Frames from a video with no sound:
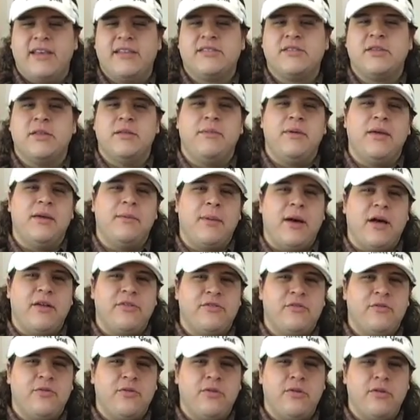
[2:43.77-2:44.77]
It's going to be
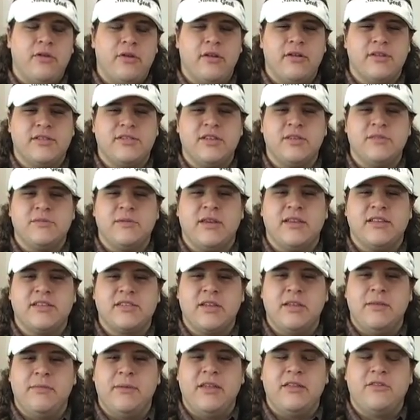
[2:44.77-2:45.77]
it's
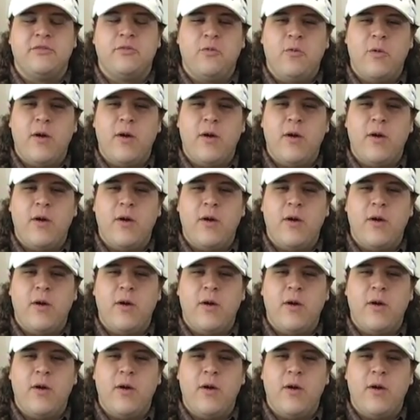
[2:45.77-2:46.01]
going to be